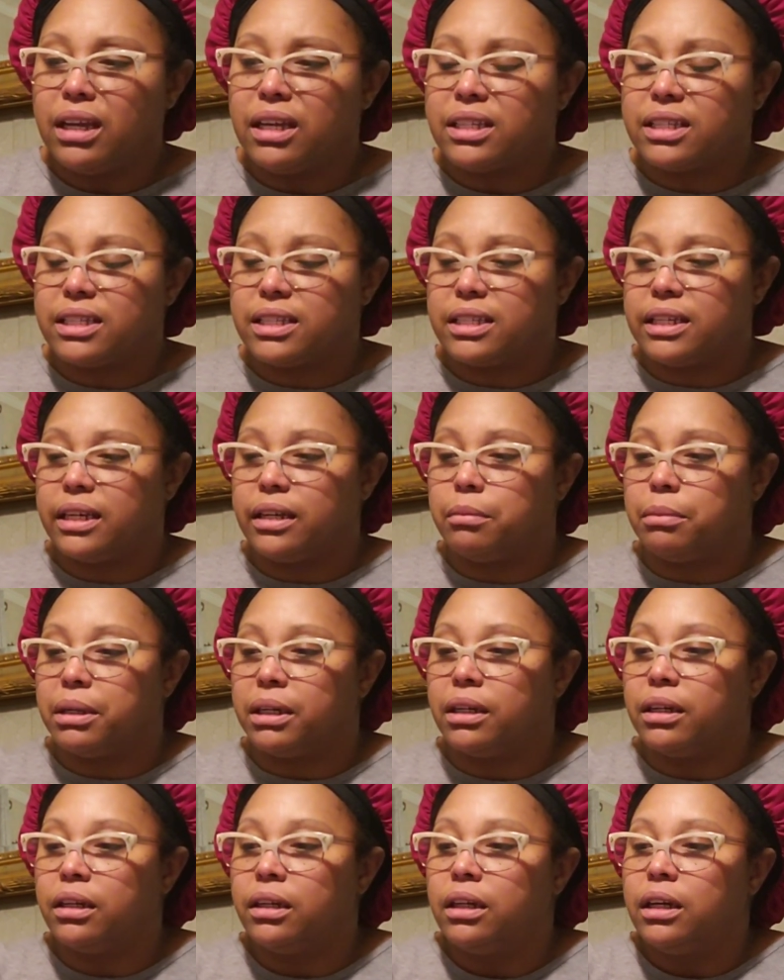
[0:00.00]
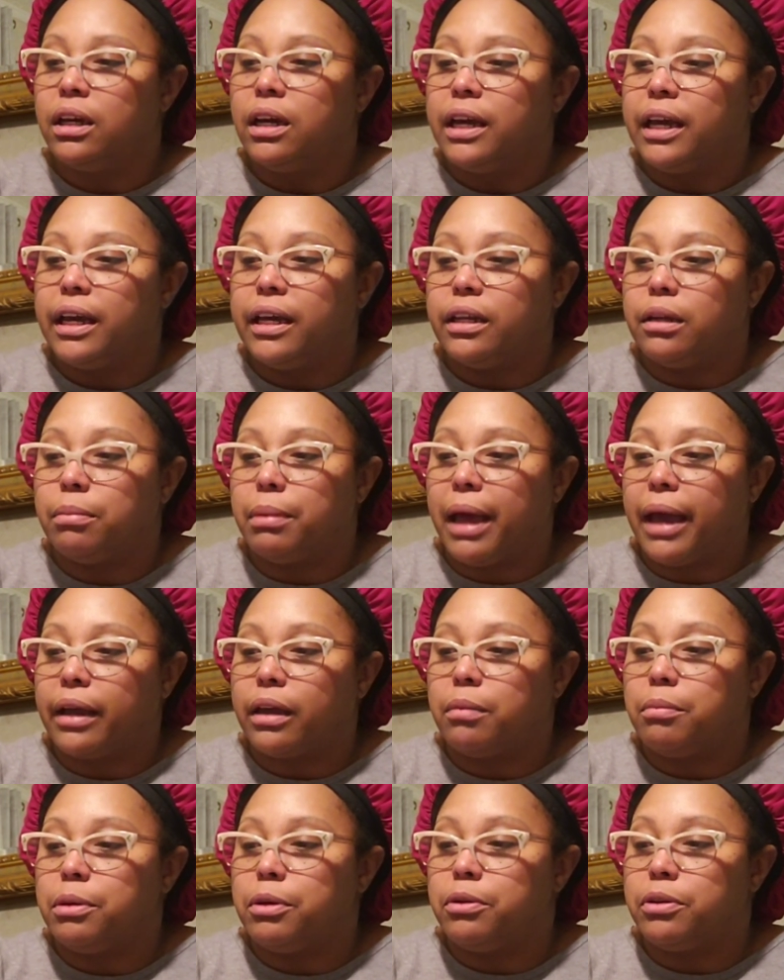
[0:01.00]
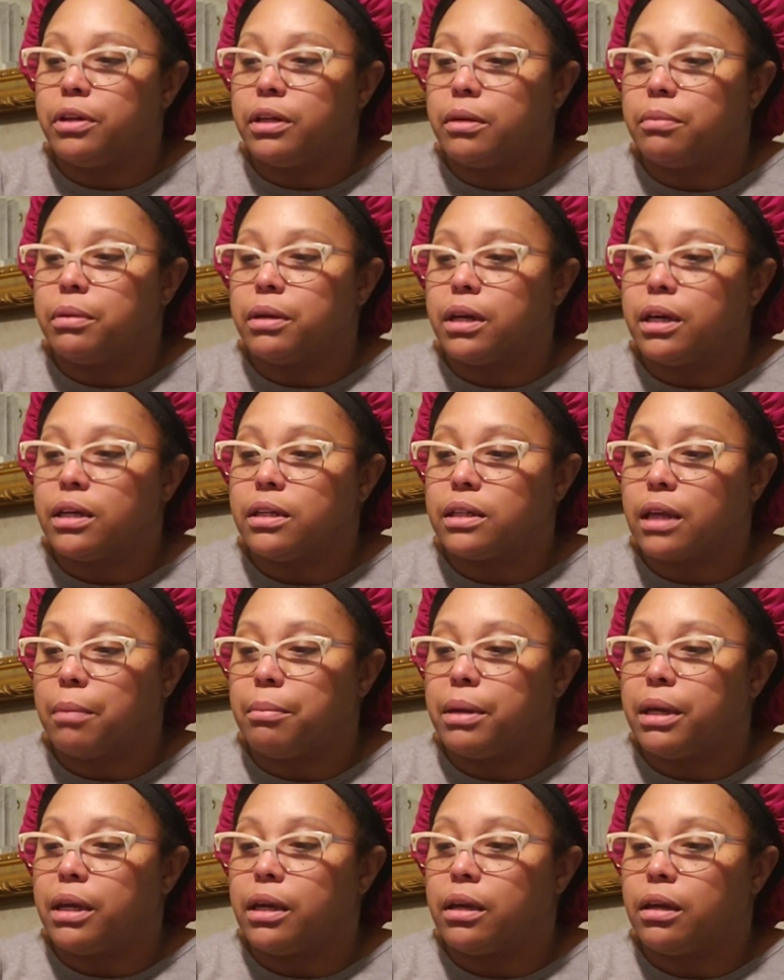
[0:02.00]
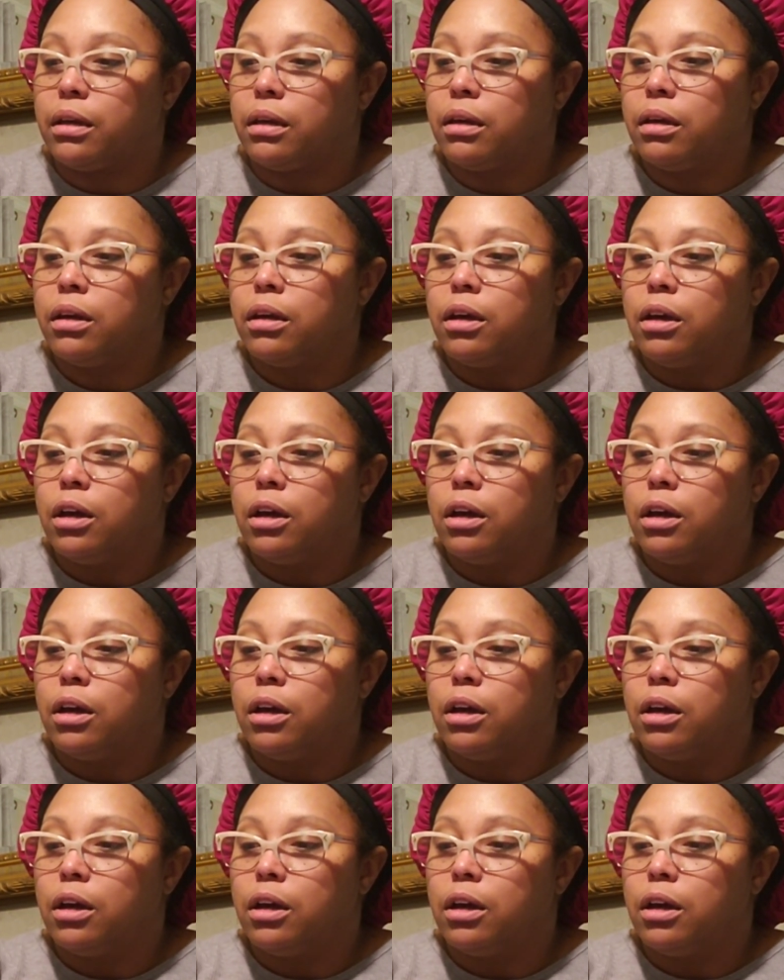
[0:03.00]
stigma in the black community, because I mean